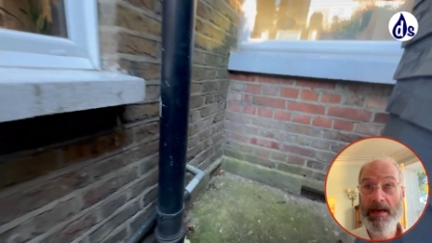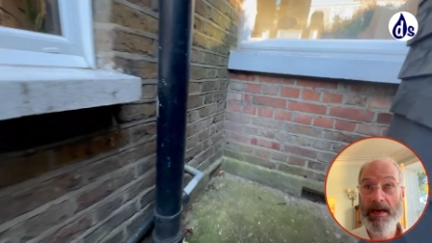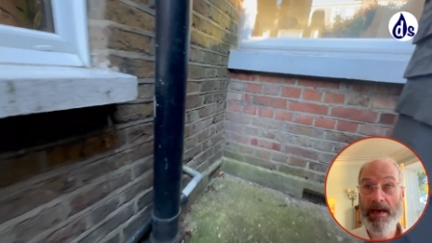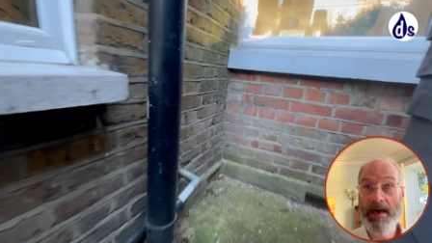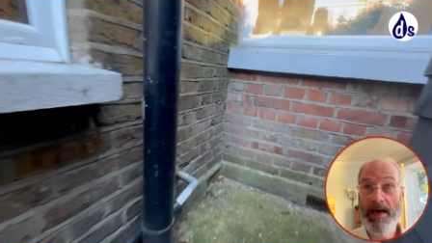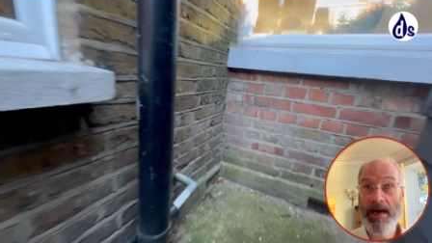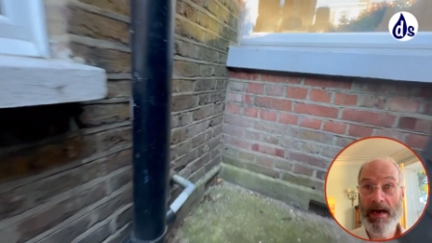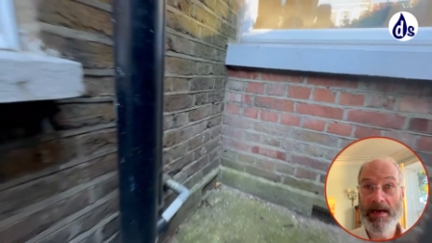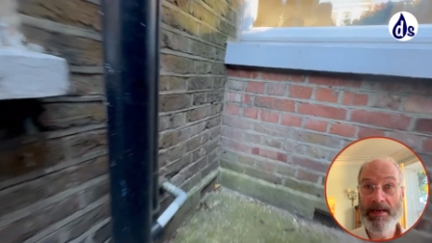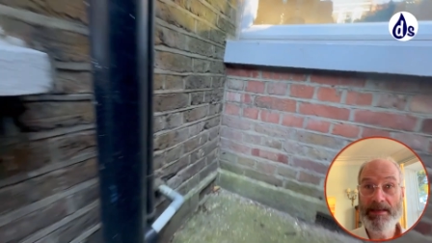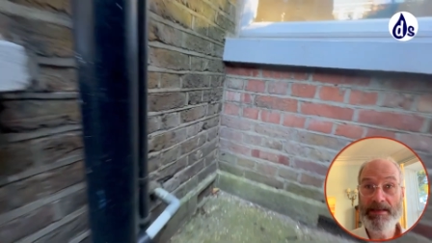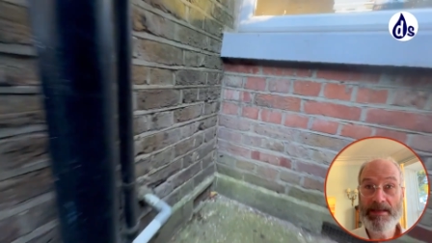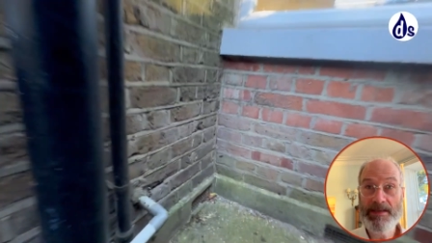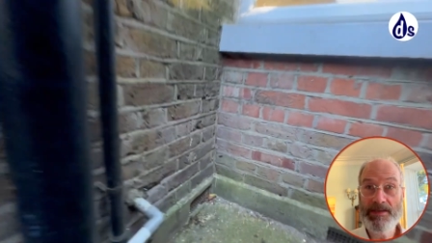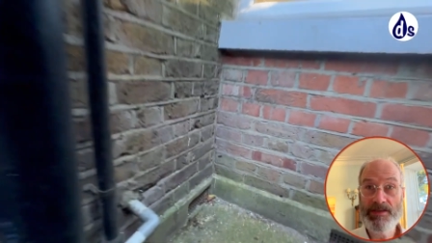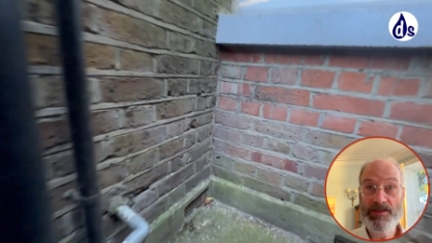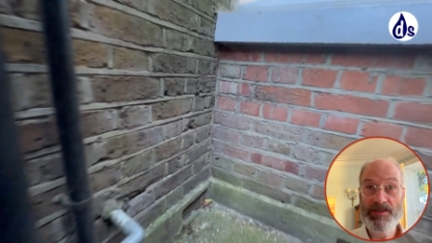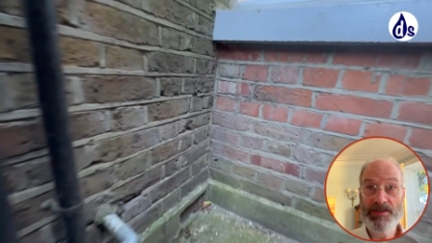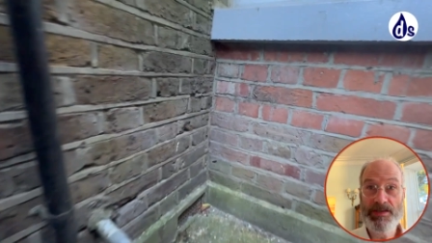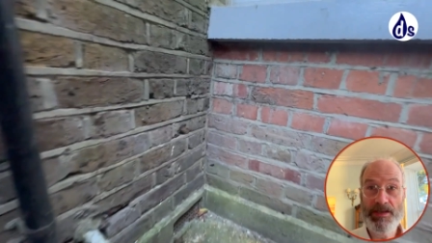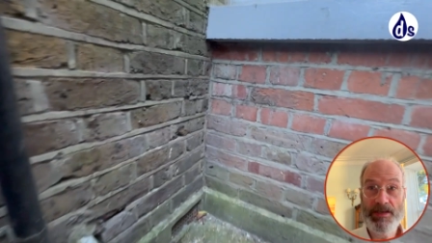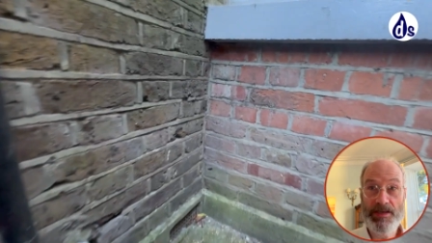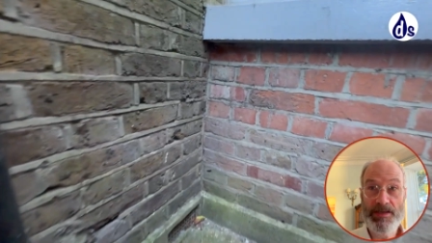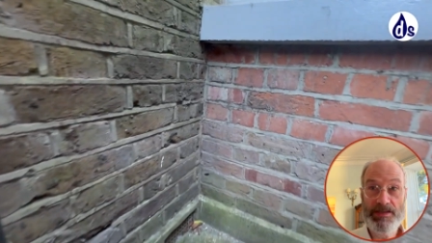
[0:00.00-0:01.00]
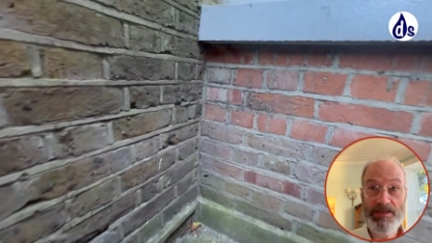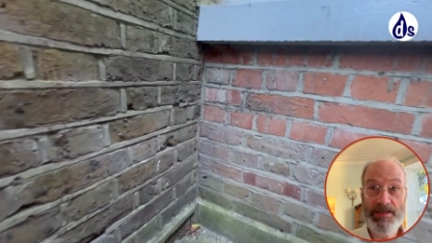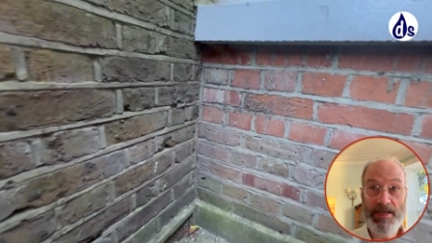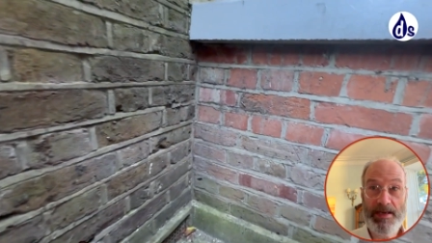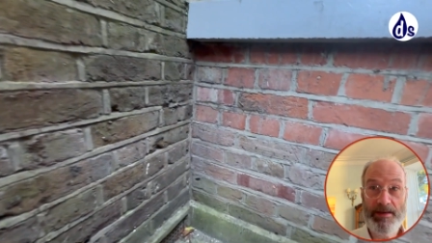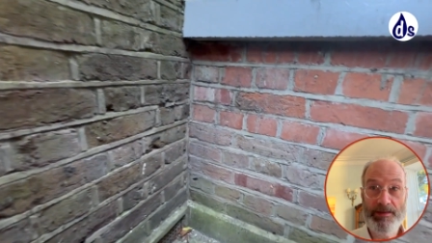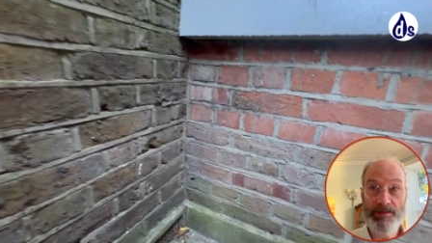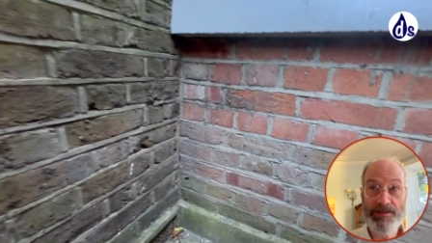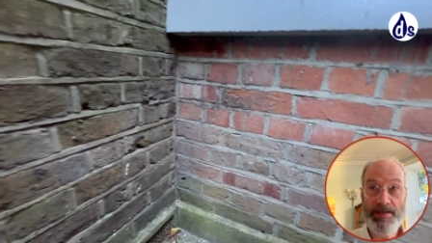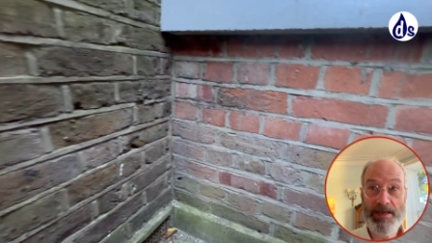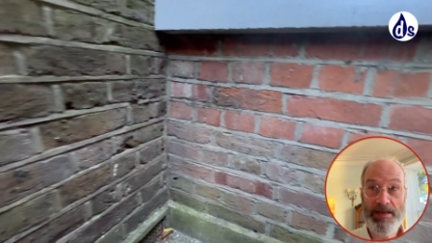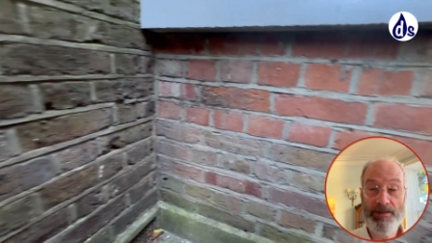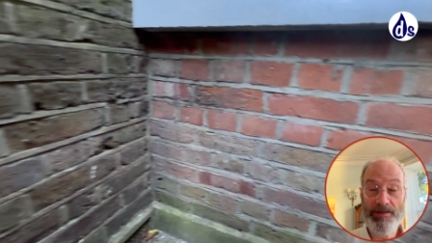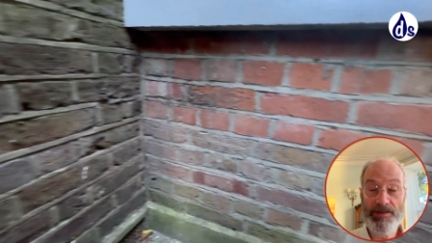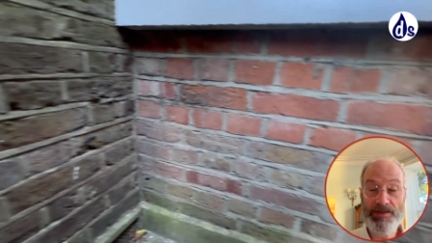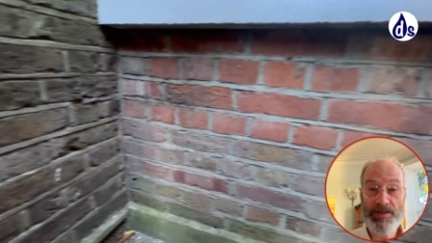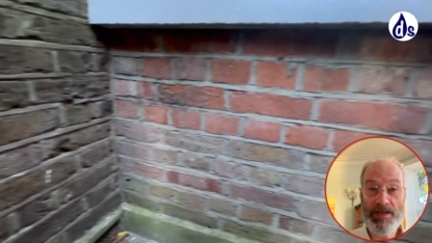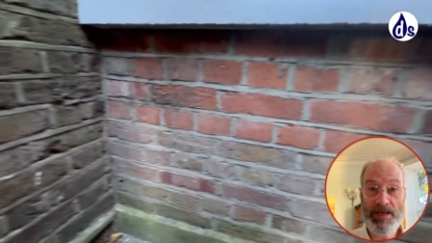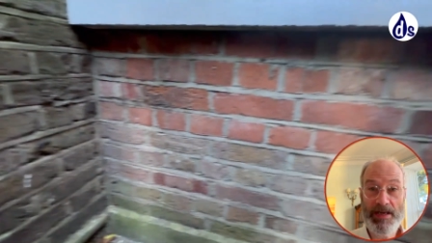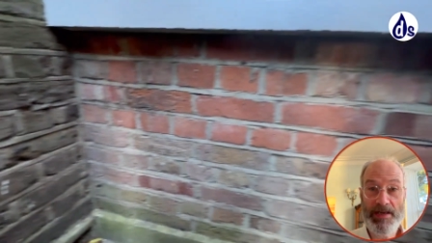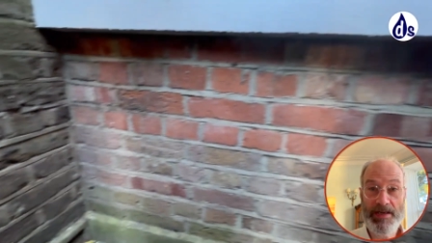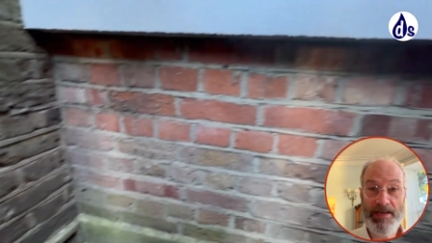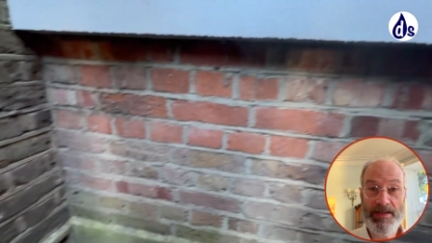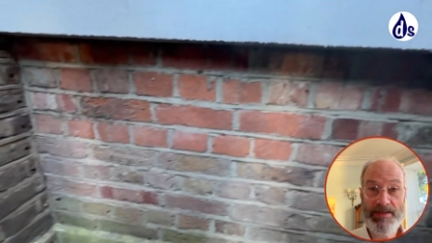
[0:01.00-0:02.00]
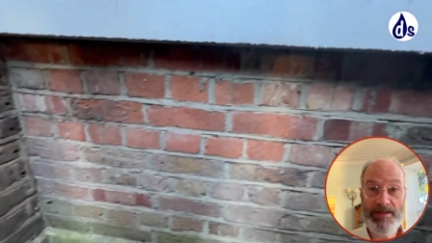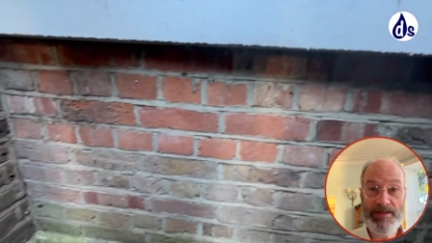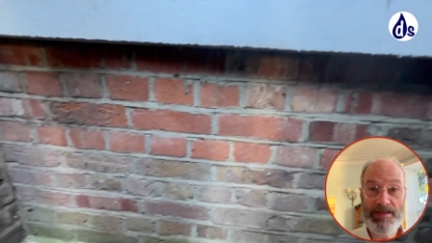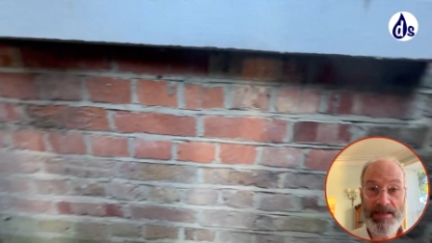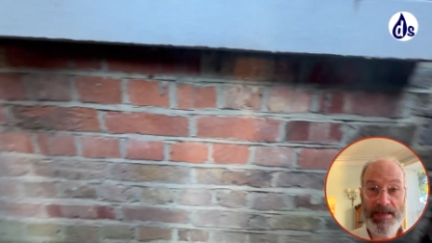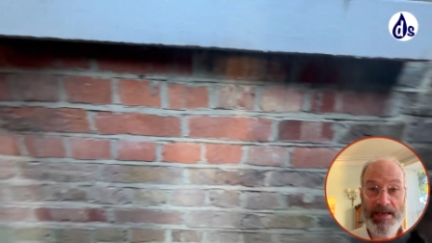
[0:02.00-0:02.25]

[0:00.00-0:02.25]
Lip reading: I didn't see telltale signs,